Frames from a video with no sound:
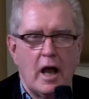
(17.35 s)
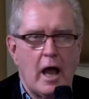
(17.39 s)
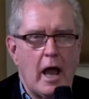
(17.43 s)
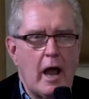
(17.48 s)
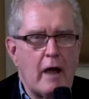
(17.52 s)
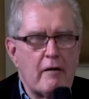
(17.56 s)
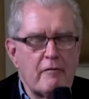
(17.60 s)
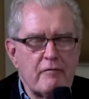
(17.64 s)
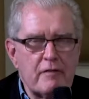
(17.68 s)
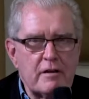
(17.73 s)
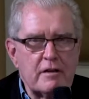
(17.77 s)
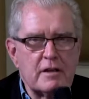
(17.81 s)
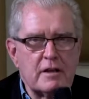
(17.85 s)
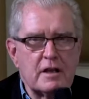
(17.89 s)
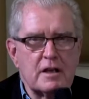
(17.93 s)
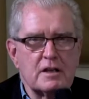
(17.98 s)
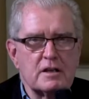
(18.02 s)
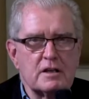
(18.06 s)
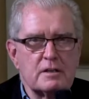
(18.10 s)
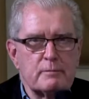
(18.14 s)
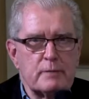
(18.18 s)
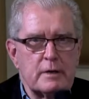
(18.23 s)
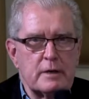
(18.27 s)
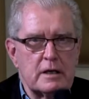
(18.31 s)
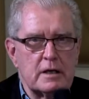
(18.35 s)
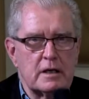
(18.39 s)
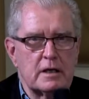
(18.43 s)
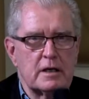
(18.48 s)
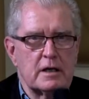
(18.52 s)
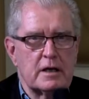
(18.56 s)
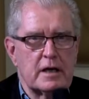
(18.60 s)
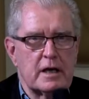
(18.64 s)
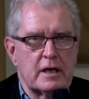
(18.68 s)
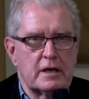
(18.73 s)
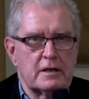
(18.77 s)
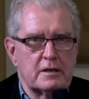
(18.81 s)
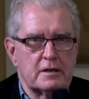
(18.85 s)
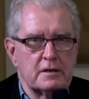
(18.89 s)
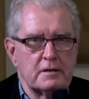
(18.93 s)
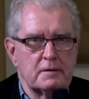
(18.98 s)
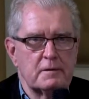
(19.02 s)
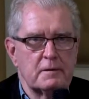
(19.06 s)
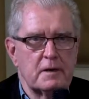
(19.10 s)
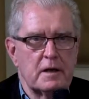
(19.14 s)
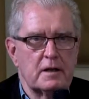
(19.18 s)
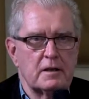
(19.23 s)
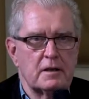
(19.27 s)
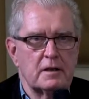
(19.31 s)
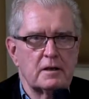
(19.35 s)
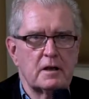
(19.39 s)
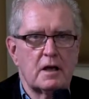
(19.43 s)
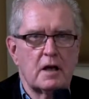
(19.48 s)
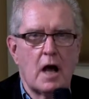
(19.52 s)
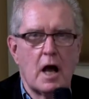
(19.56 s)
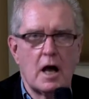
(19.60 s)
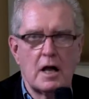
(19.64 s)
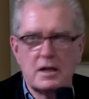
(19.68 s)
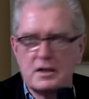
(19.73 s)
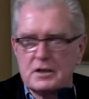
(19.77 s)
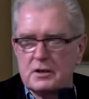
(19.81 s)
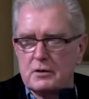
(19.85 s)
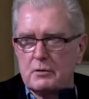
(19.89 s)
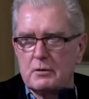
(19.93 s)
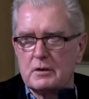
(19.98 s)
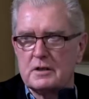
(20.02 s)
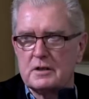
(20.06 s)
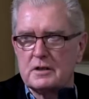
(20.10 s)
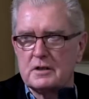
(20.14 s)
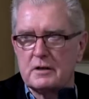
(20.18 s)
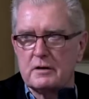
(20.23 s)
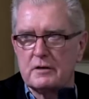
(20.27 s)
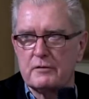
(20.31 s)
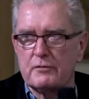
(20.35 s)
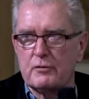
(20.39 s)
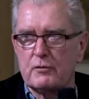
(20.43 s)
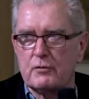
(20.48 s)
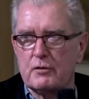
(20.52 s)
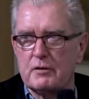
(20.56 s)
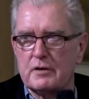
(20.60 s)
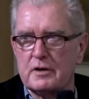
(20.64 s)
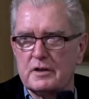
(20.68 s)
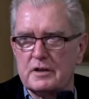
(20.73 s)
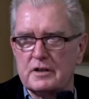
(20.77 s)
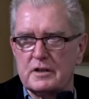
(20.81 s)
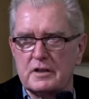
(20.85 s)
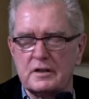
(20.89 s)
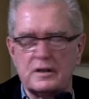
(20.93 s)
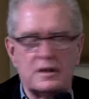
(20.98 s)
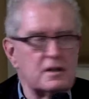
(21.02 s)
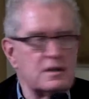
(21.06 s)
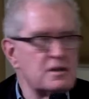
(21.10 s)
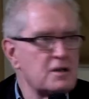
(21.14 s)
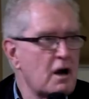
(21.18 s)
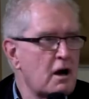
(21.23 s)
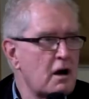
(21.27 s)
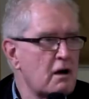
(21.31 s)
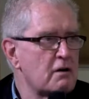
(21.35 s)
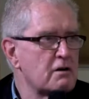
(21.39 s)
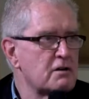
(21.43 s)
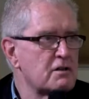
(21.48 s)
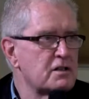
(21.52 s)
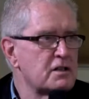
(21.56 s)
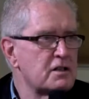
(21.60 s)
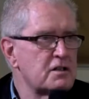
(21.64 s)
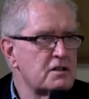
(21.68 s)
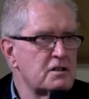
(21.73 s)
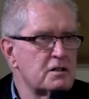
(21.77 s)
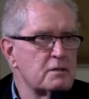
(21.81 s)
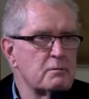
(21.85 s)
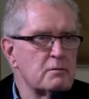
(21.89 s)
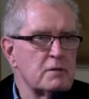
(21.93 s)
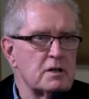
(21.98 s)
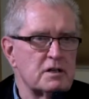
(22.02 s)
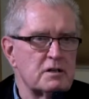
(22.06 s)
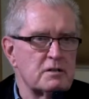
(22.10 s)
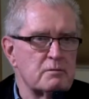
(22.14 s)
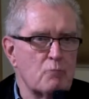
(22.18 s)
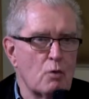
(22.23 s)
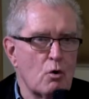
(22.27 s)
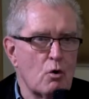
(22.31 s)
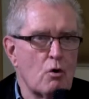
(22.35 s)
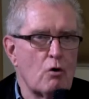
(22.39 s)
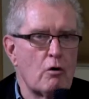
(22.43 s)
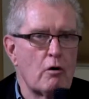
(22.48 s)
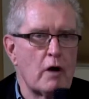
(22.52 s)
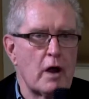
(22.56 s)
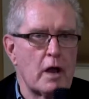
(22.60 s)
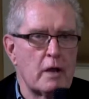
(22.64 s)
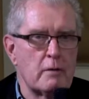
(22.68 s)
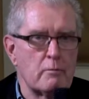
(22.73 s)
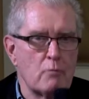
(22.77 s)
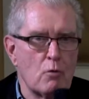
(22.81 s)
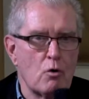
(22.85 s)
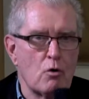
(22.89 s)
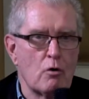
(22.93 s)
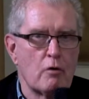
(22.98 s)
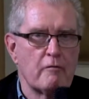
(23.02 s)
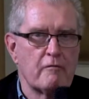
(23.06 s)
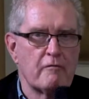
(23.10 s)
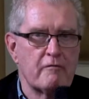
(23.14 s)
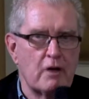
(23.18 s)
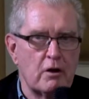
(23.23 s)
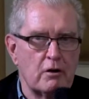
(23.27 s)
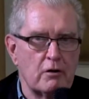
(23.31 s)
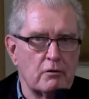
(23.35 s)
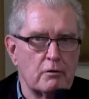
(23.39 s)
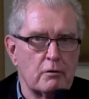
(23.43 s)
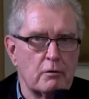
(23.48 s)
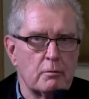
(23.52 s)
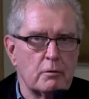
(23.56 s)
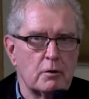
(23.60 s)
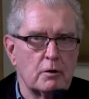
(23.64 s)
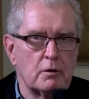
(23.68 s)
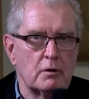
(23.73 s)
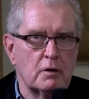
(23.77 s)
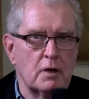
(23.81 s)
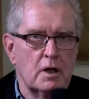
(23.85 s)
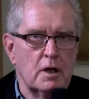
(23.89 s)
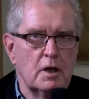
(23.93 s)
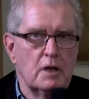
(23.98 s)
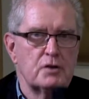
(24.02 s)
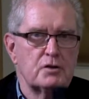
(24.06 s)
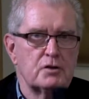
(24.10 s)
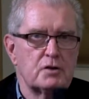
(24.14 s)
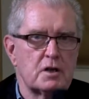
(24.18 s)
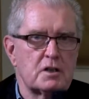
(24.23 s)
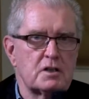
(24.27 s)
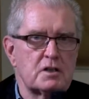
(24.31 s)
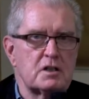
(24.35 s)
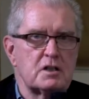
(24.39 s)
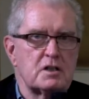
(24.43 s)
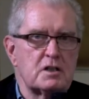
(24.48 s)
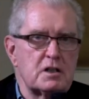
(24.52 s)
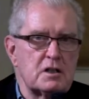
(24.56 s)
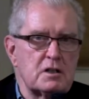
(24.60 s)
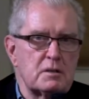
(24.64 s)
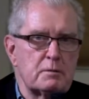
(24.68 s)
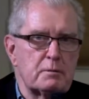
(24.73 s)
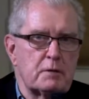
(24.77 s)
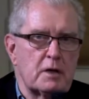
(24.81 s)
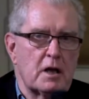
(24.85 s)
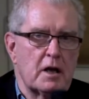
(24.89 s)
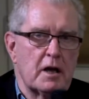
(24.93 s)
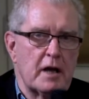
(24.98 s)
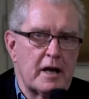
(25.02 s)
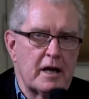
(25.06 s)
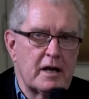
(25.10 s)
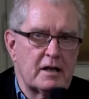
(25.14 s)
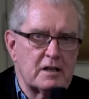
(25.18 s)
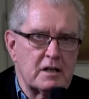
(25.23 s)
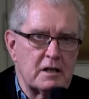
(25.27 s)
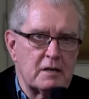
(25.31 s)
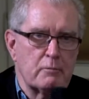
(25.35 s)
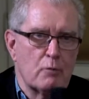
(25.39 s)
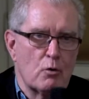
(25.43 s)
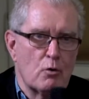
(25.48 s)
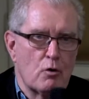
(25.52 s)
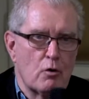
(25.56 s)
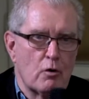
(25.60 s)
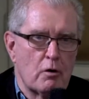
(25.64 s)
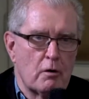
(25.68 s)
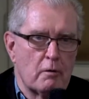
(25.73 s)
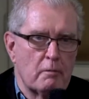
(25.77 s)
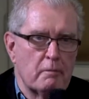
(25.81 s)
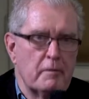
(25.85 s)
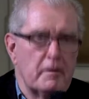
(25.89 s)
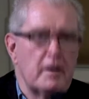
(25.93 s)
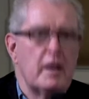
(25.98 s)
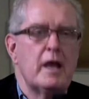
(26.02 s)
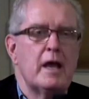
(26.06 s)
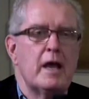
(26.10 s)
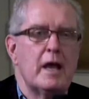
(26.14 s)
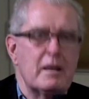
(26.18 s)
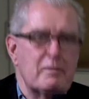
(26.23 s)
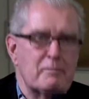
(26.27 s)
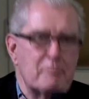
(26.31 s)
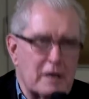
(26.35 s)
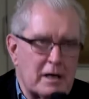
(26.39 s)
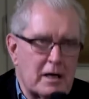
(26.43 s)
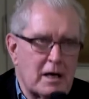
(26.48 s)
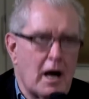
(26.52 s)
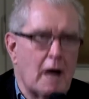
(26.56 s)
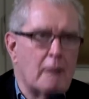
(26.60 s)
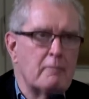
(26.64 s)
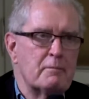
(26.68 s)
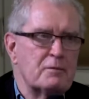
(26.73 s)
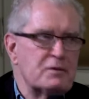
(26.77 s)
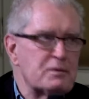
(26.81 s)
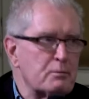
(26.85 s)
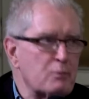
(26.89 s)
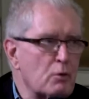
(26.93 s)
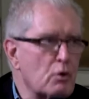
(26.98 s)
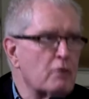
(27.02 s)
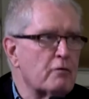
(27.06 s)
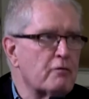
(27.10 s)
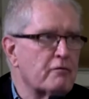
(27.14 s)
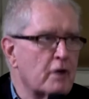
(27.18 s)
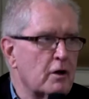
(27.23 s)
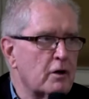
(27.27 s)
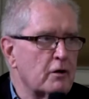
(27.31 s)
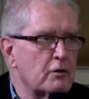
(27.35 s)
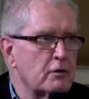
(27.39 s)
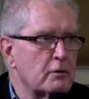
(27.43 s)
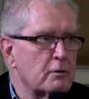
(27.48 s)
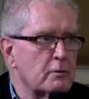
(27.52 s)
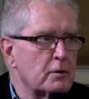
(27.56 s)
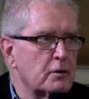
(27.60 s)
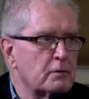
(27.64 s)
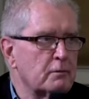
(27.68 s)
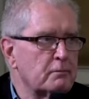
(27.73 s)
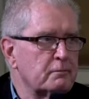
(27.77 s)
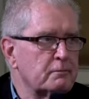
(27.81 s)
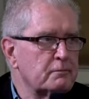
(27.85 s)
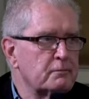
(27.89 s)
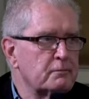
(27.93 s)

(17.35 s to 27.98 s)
Everything is being connected, and the consequence, therefore, is that the entire system is more and more vulnerable. Just as it's connecting more, it becomes more vulnerable.